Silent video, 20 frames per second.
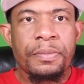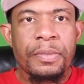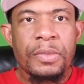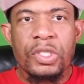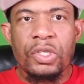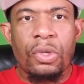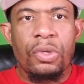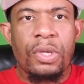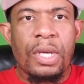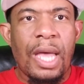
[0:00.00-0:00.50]

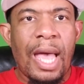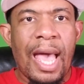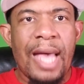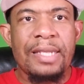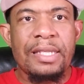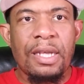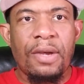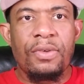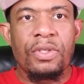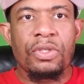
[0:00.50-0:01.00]
So you can
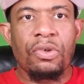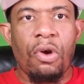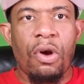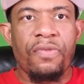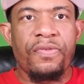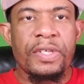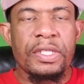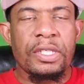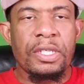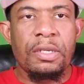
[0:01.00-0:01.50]
add Terrence
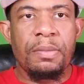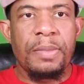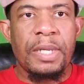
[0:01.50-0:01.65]
Crawford to the